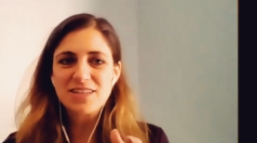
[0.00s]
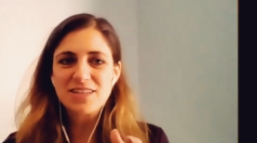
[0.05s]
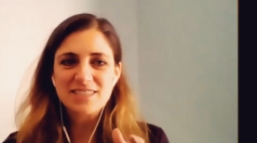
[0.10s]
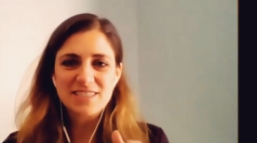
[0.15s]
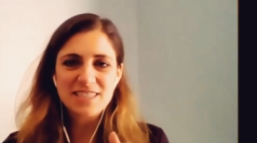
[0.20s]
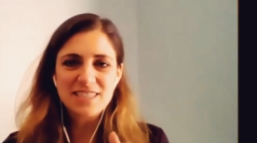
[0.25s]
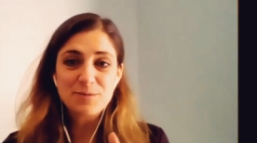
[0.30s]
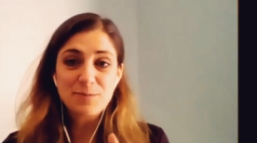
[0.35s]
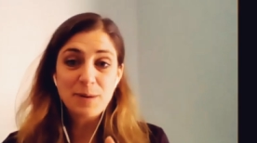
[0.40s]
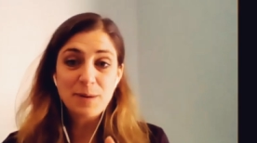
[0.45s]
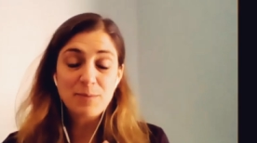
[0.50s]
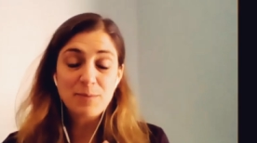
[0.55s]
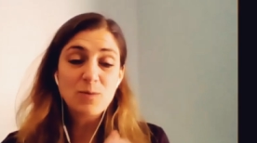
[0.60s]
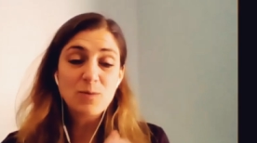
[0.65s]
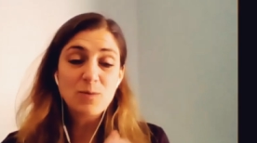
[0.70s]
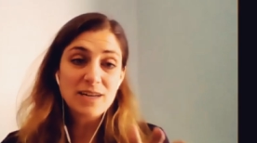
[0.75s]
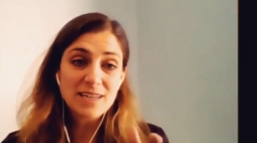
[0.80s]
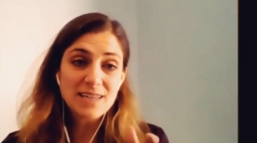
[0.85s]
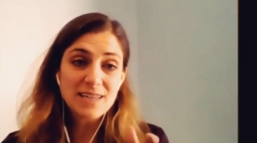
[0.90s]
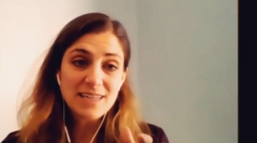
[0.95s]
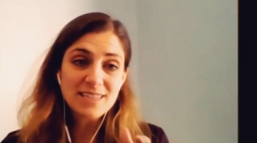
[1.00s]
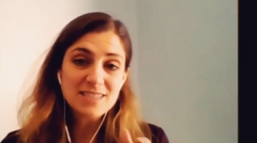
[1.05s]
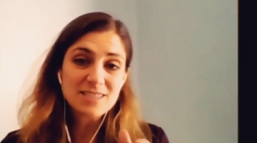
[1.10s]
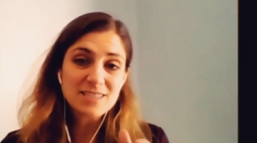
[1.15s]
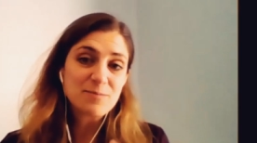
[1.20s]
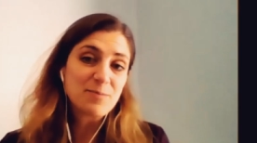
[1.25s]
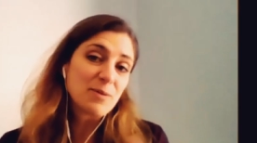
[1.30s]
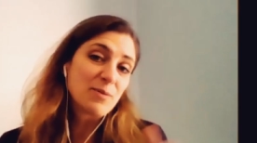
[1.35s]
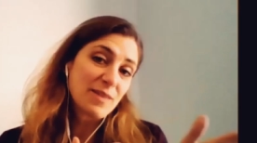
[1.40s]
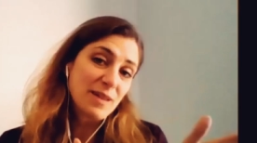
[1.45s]
and teach people what it is,
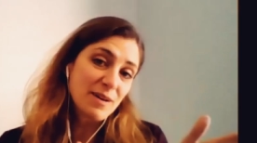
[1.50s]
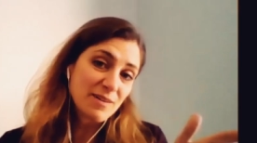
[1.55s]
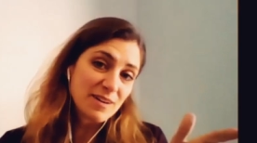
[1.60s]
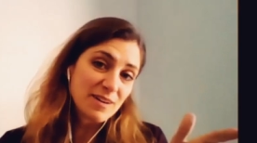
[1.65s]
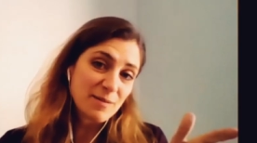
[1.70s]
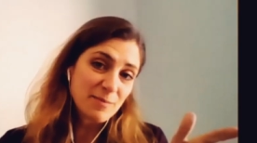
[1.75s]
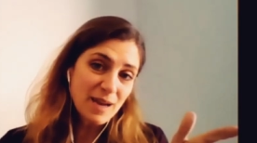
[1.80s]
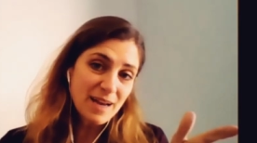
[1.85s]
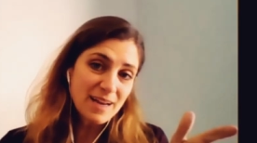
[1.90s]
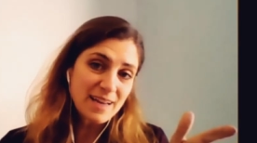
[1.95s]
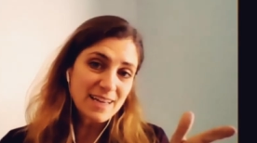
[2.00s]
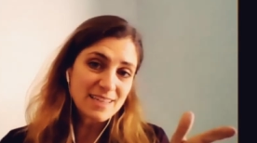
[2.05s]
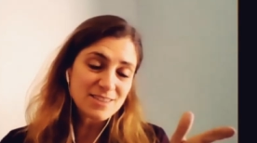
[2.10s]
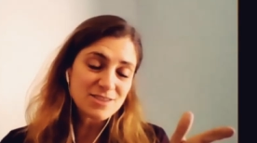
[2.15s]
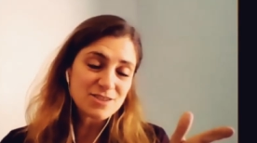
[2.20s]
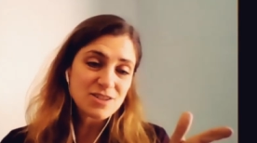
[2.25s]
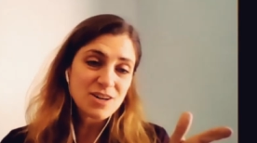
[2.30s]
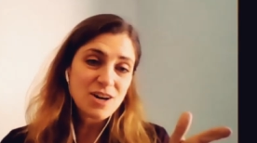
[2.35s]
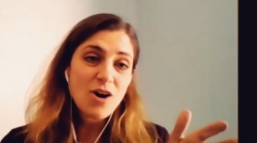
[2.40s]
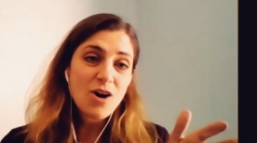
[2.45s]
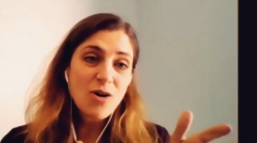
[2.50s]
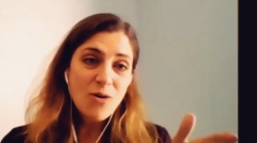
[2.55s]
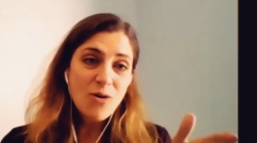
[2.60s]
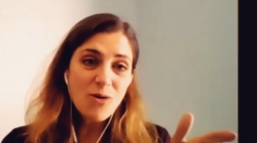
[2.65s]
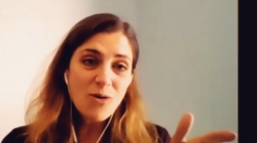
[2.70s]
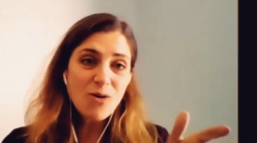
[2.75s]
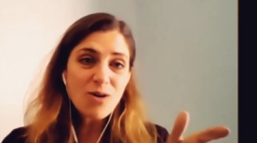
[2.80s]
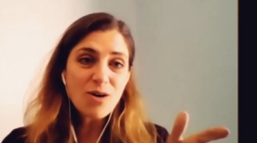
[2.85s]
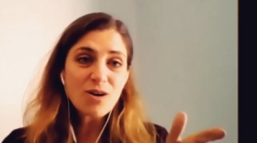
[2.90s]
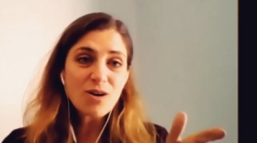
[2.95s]
but without any baggage,
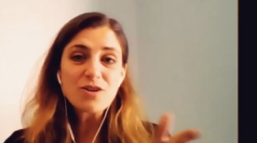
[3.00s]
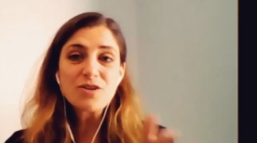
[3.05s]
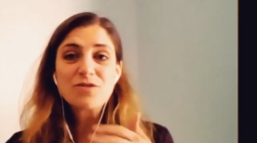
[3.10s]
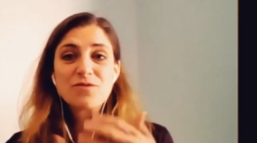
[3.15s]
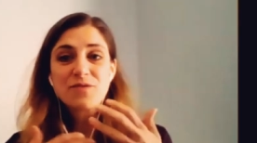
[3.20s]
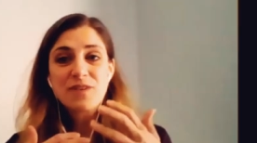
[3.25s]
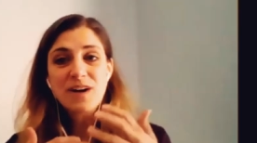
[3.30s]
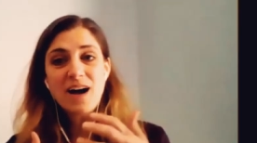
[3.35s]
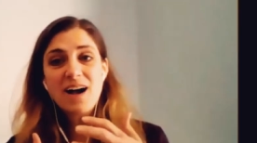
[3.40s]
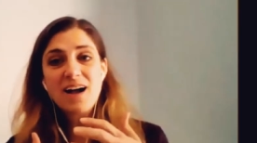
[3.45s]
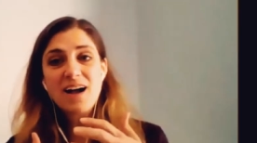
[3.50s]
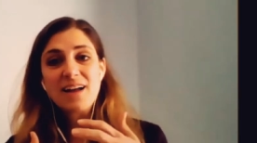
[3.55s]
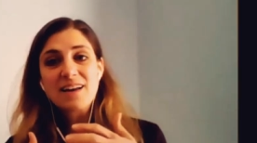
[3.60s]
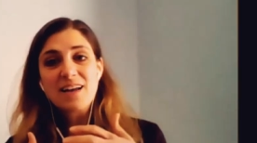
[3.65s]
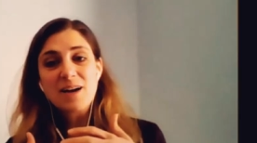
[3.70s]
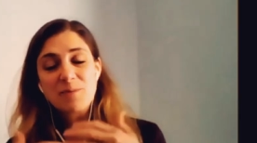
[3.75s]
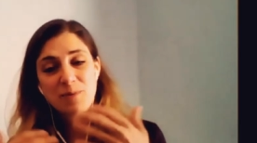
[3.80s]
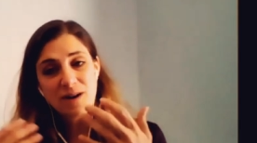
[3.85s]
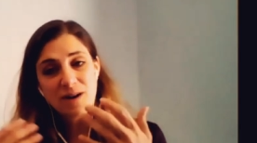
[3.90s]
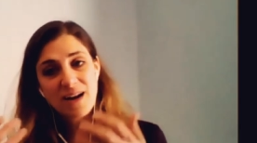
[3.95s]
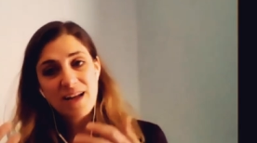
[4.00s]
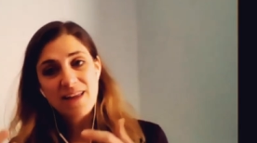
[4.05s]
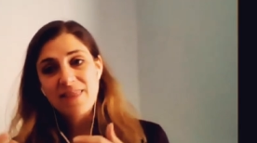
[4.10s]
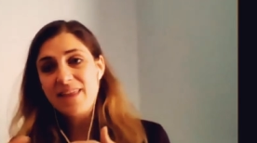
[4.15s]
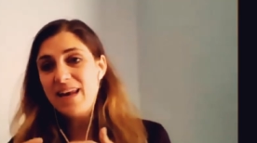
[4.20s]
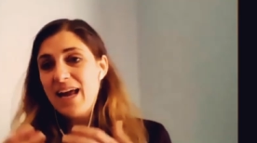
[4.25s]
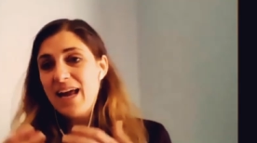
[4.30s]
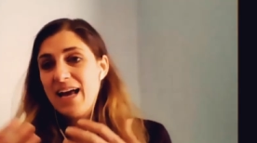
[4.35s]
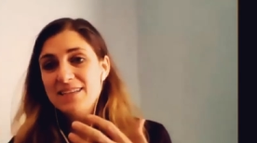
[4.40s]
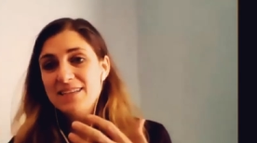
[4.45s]
or you've got a brand
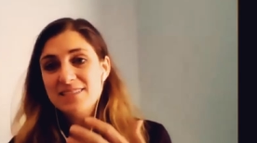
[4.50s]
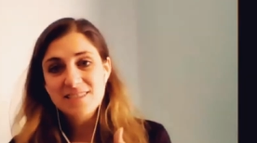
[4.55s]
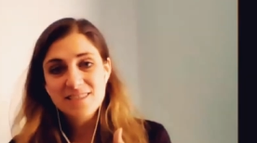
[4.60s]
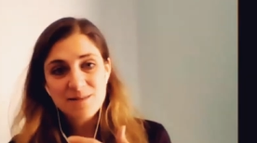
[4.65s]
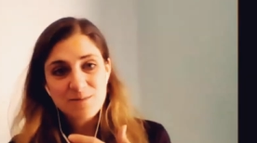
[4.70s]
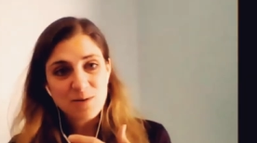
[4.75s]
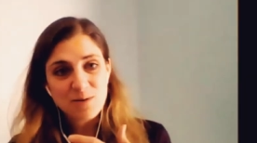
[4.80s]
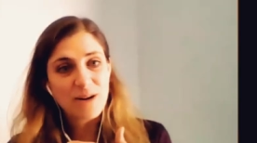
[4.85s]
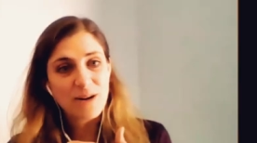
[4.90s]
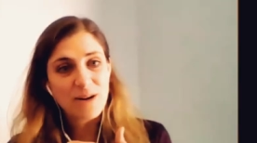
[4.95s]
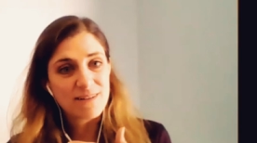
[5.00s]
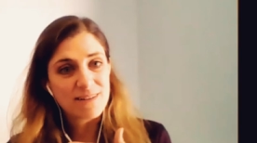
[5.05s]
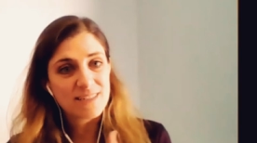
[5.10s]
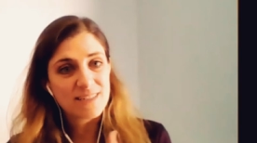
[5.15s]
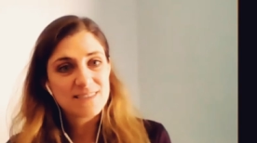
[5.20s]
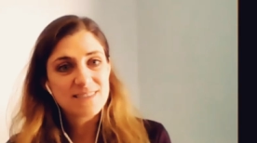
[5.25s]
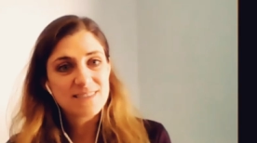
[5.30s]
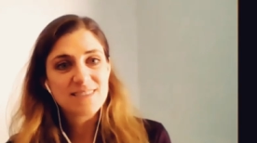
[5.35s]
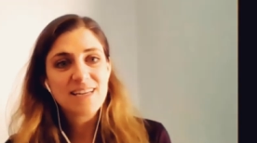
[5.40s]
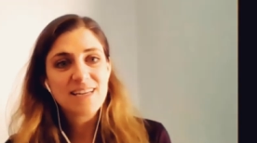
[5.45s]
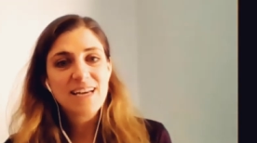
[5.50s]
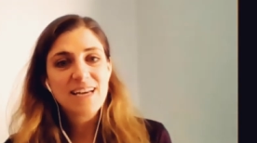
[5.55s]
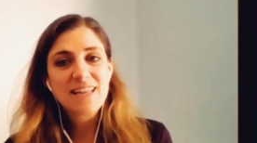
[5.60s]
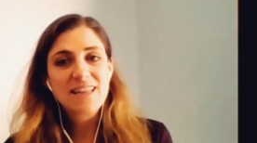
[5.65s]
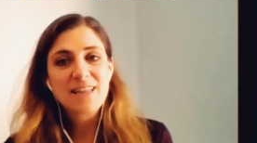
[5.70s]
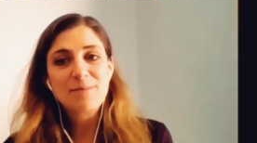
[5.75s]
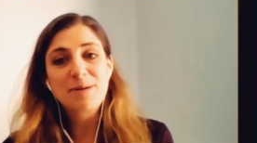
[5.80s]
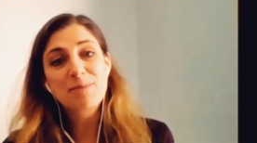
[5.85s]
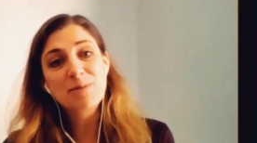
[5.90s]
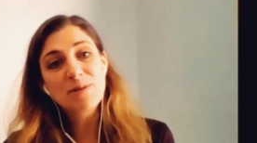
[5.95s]
that has some awareness
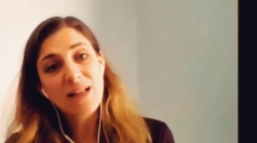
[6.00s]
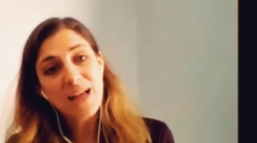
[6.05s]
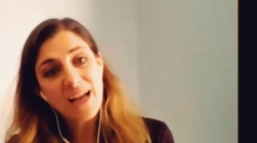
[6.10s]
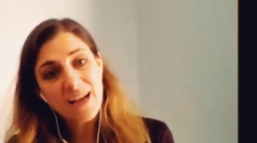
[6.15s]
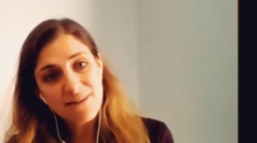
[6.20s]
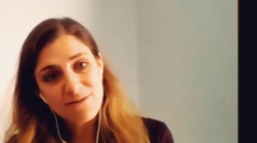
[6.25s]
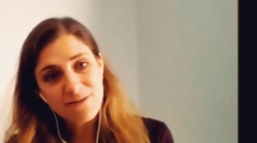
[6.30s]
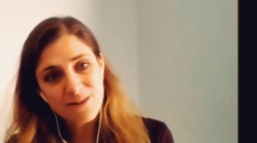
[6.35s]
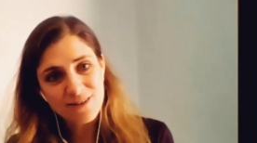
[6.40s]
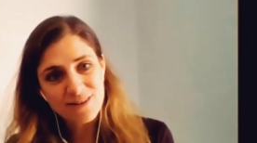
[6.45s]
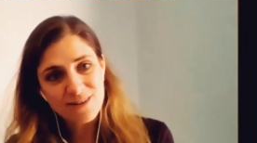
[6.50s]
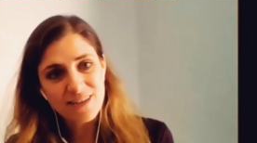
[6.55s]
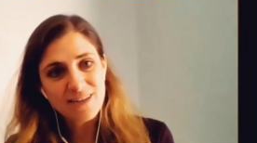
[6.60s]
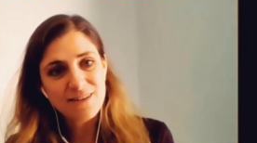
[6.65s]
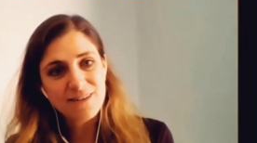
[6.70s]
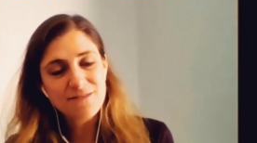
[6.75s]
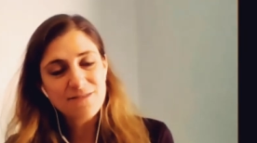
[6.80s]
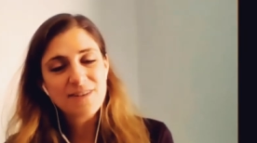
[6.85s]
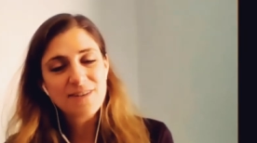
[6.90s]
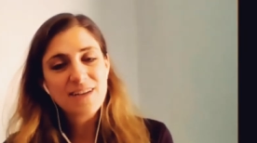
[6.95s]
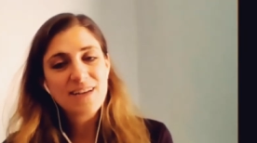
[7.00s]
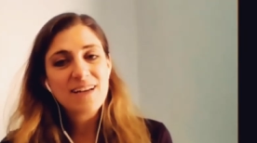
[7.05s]
that people have heard of,